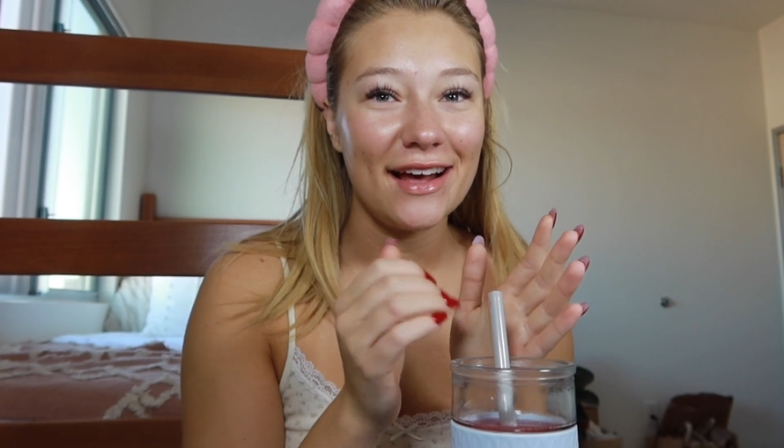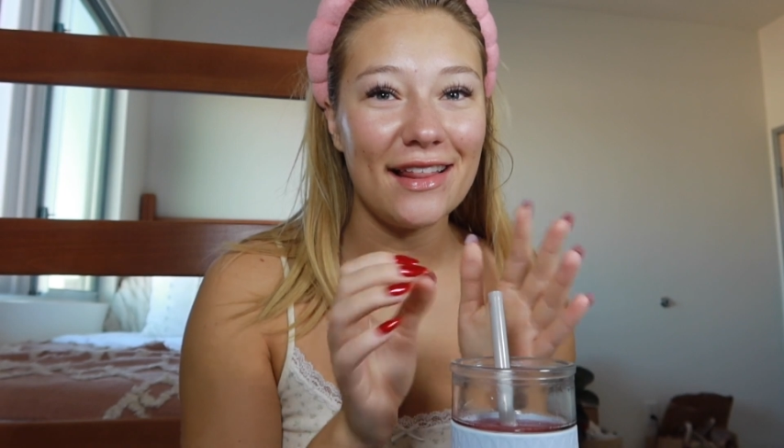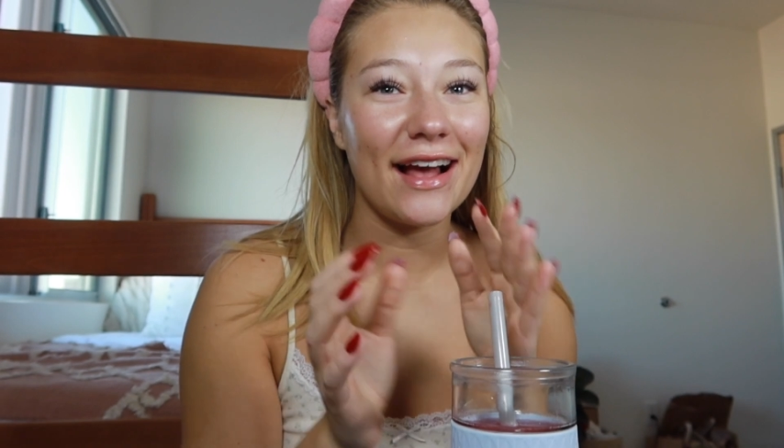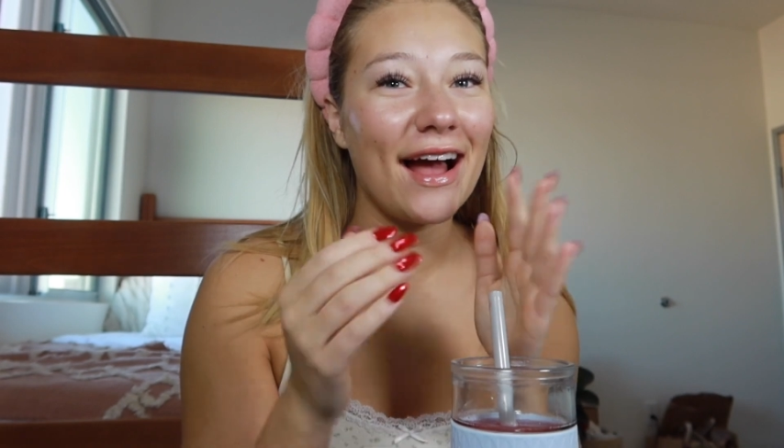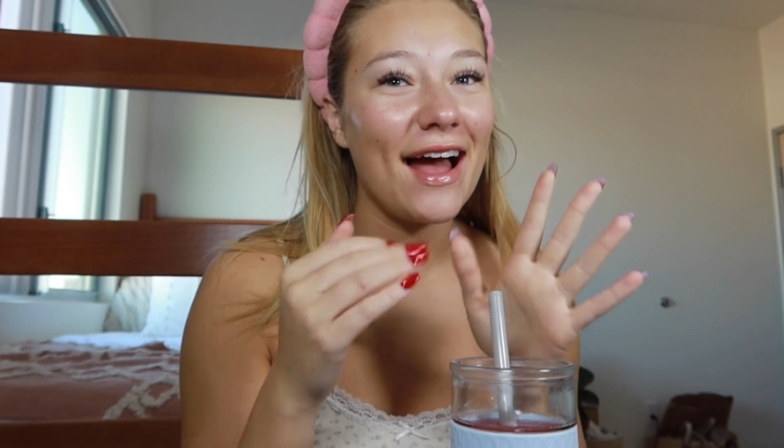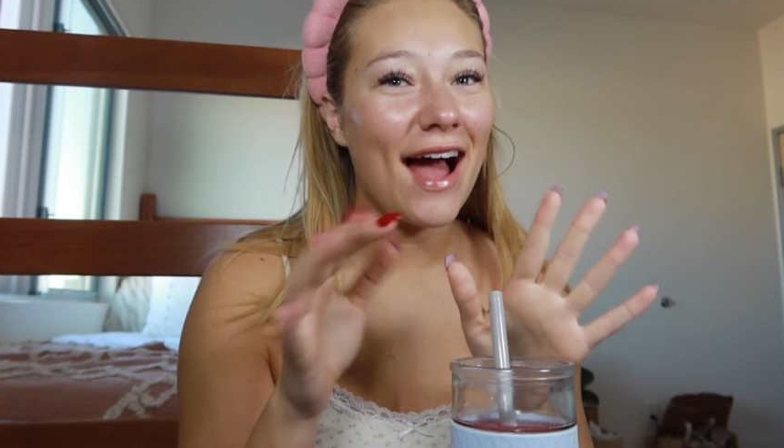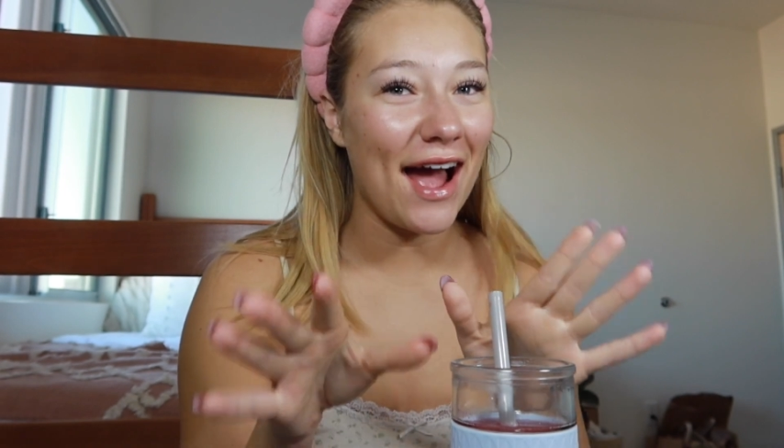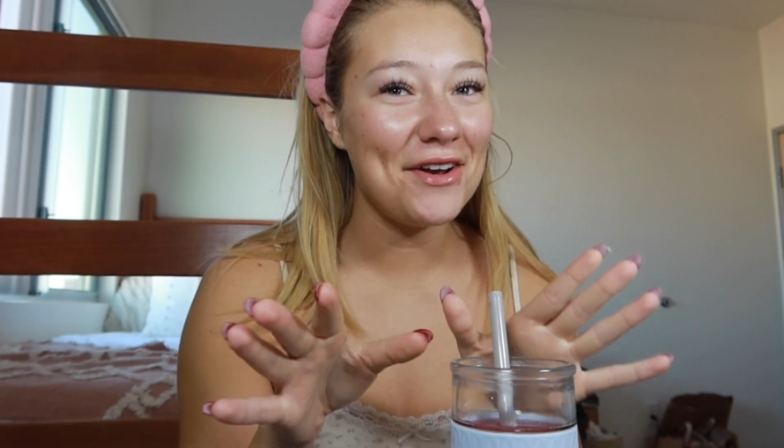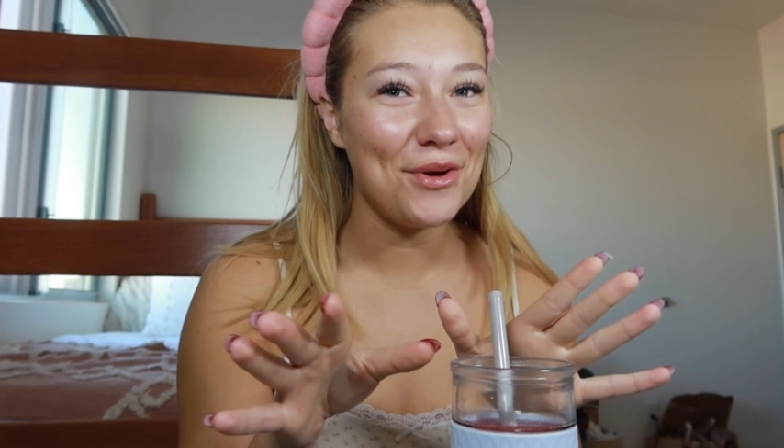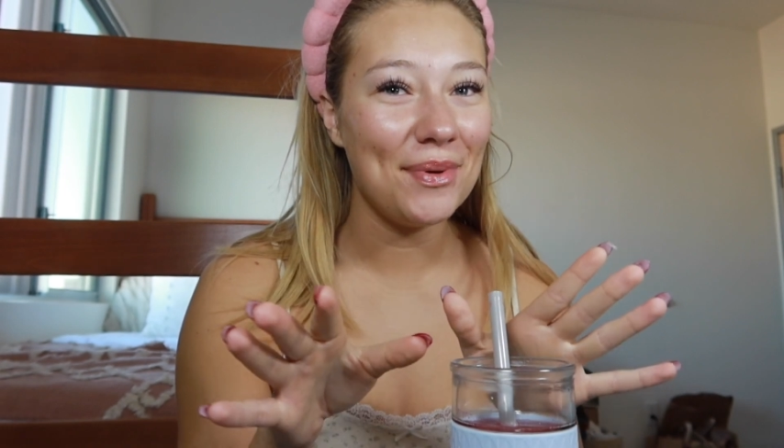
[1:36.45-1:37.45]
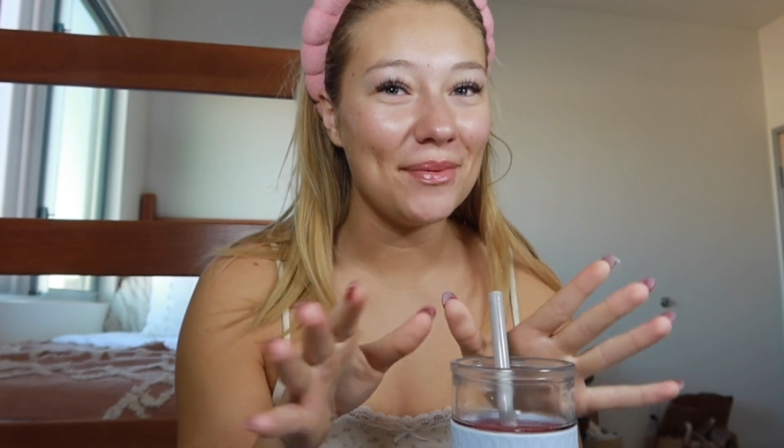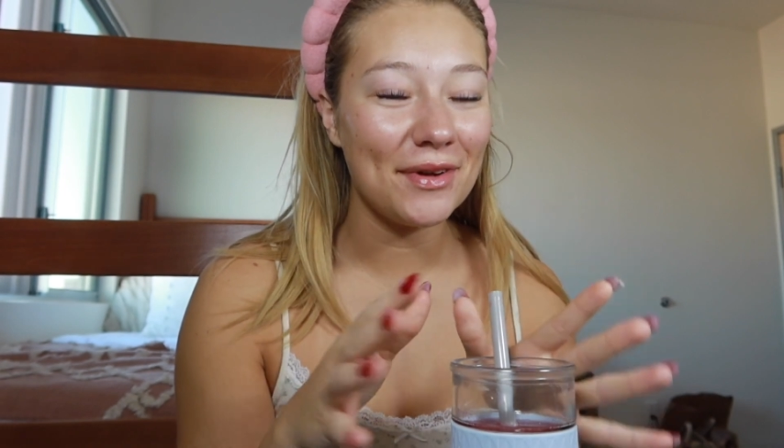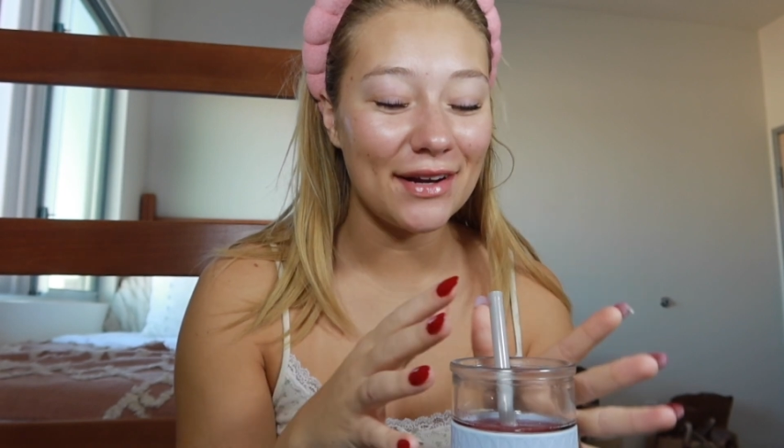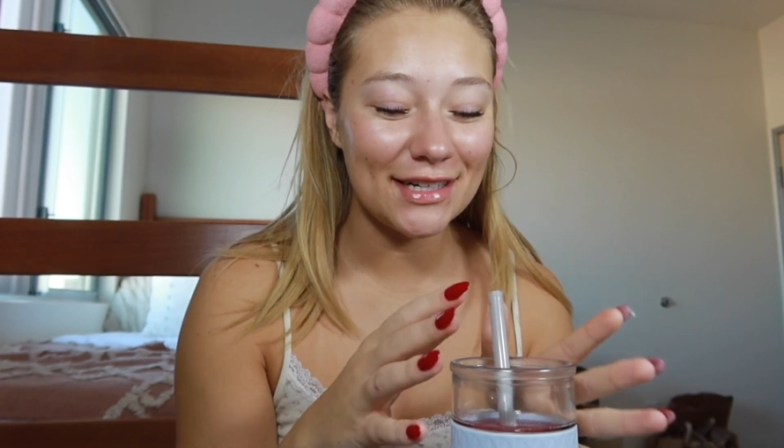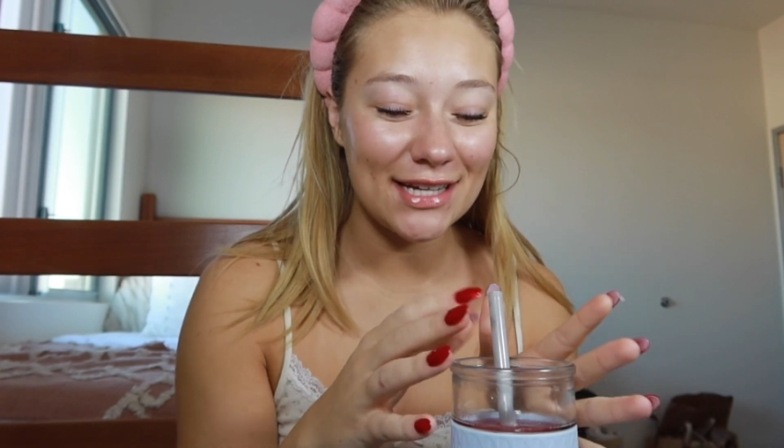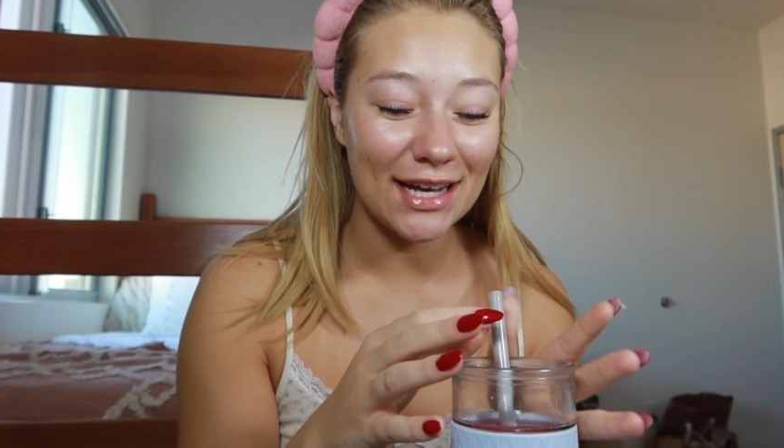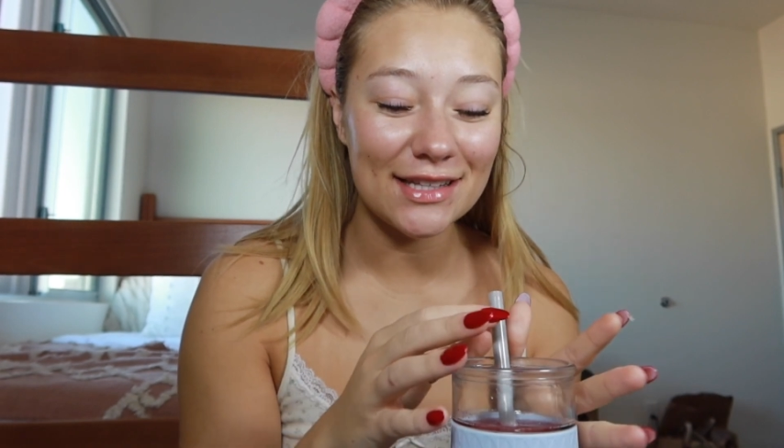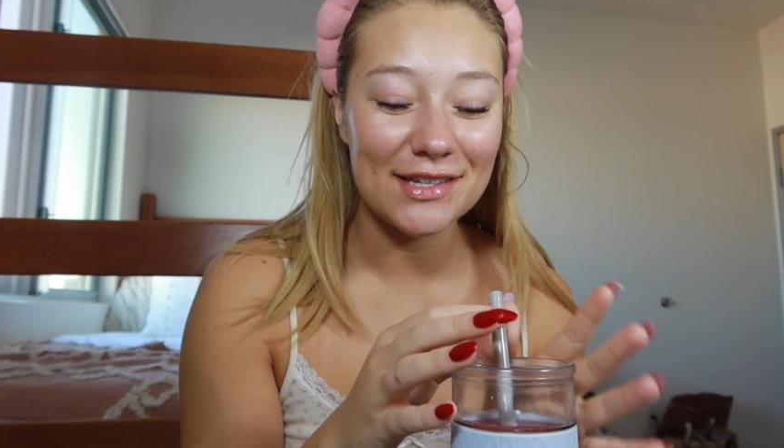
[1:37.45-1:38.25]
Like, I know people are going to take it